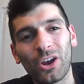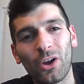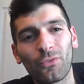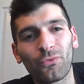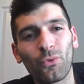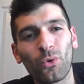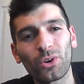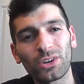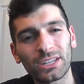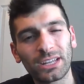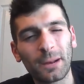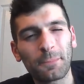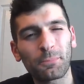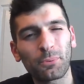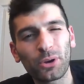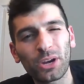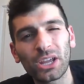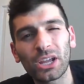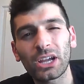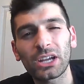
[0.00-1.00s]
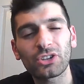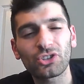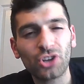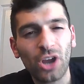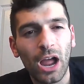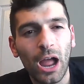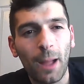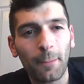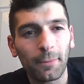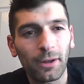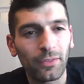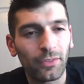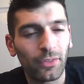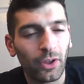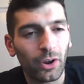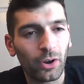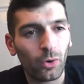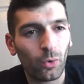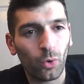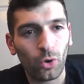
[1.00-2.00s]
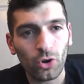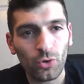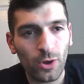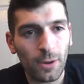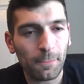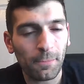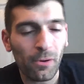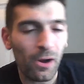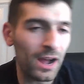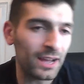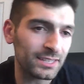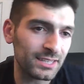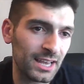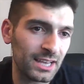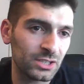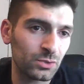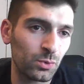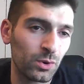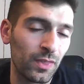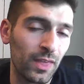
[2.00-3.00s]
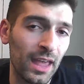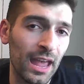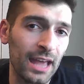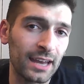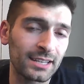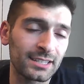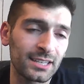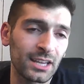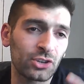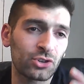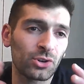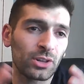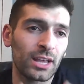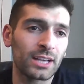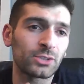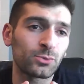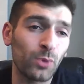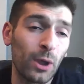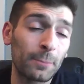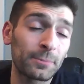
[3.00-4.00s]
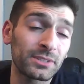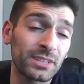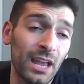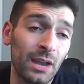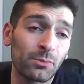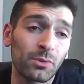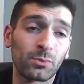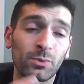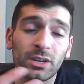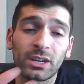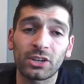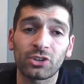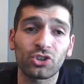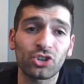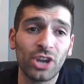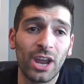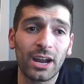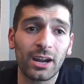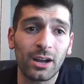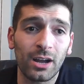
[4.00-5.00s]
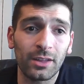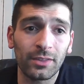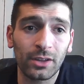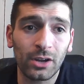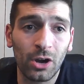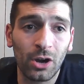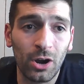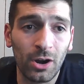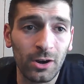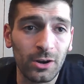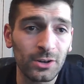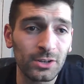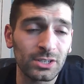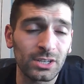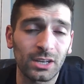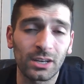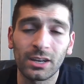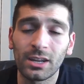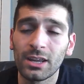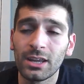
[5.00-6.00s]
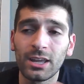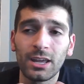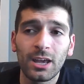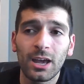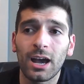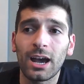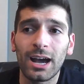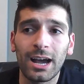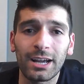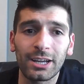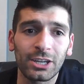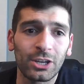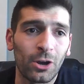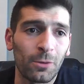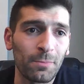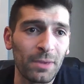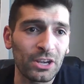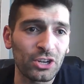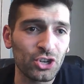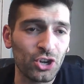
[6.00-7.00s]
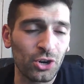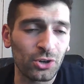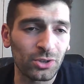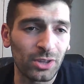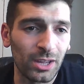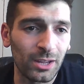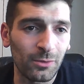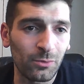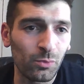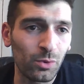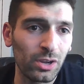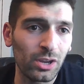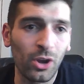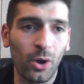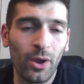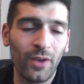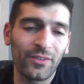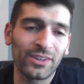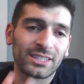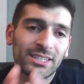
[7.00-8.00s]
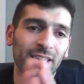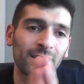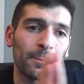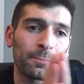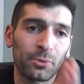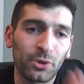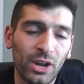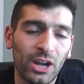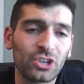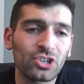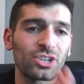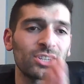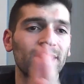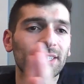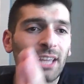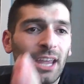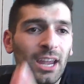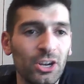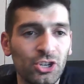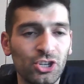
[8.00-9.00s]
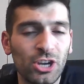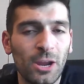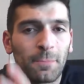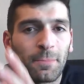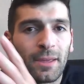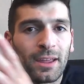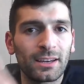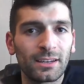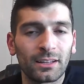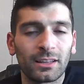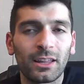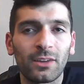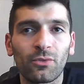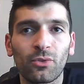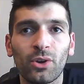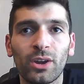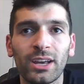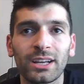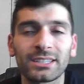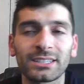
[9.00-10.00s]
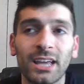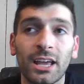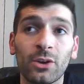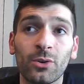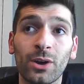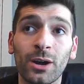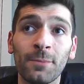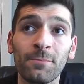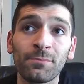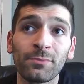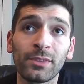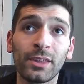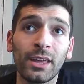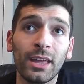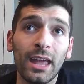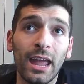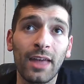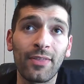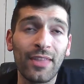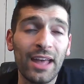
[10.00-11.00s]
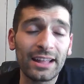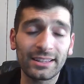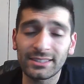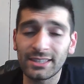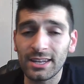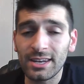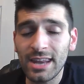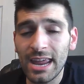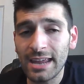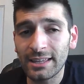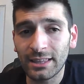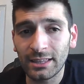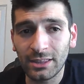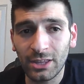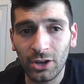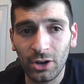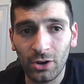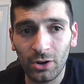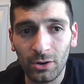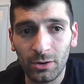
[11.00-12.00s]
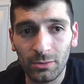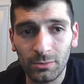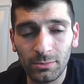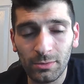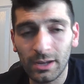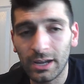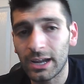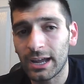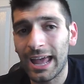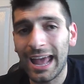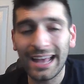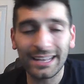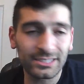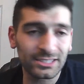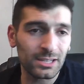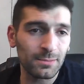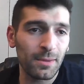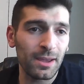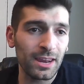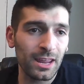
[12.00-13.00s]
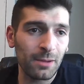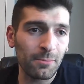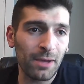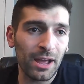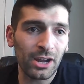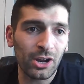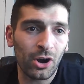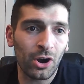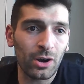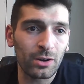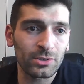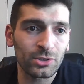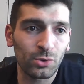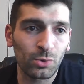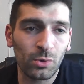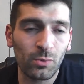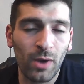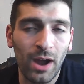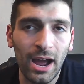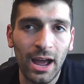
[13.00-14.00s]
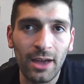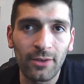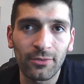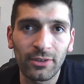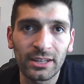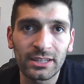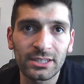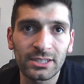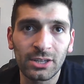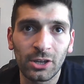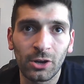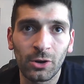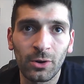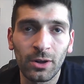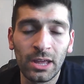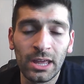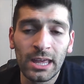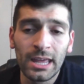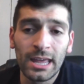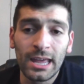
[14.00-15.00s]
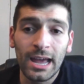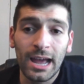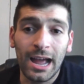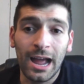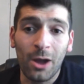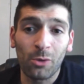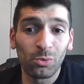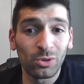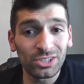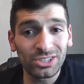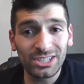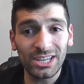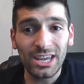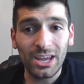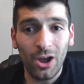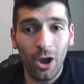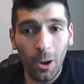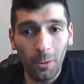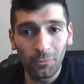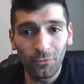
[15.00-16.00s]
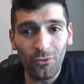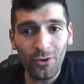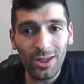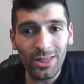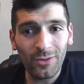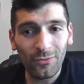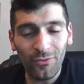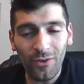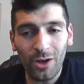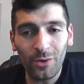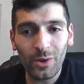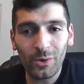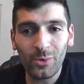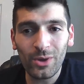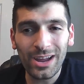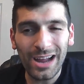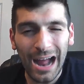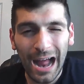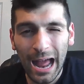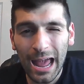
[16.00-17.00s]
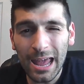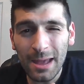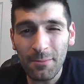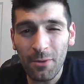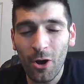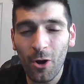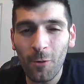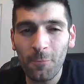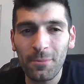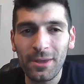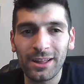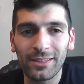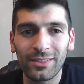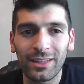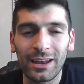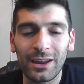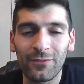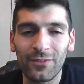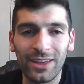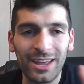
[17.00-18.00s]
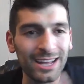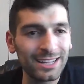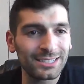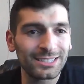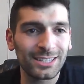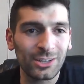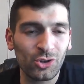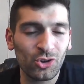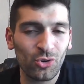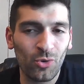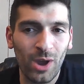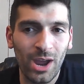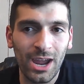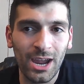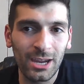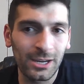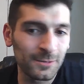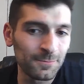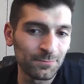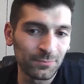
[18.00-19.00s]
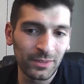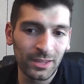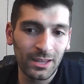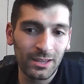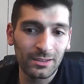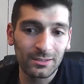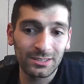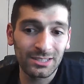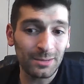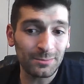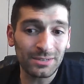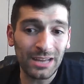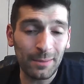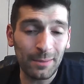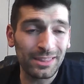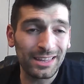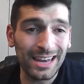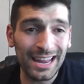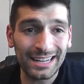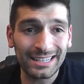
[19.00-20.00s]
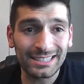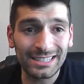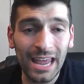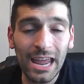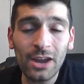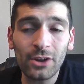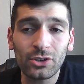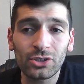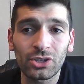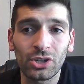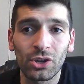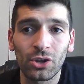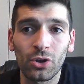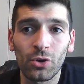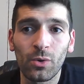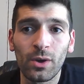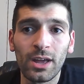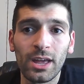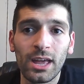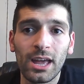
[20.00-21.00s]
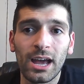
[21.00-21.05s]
Ford did a pretty good job on their ordering process, where they had a centralized website where we could check on the cars and, make sure that, if it's in the production stage, shipping, delivery, et cetera. And that's the date that they're estimating my car to arrive. And so we'll see. Hopefully the following week. I am hoping that if it hits the train sometime in the next day or two,